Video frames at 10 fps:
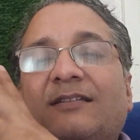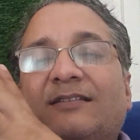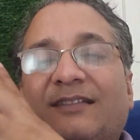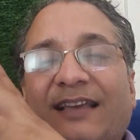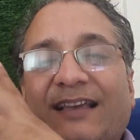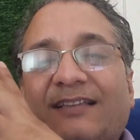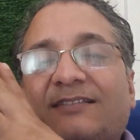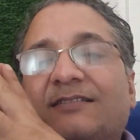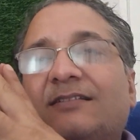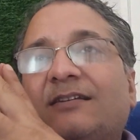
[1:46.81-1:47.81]

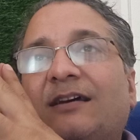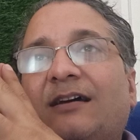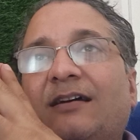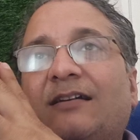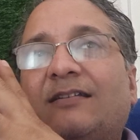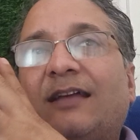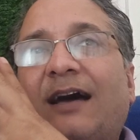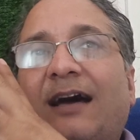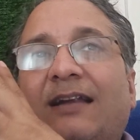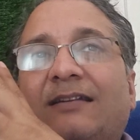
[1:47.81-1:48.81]
says
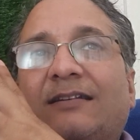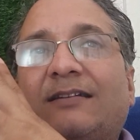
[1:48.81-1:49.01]
that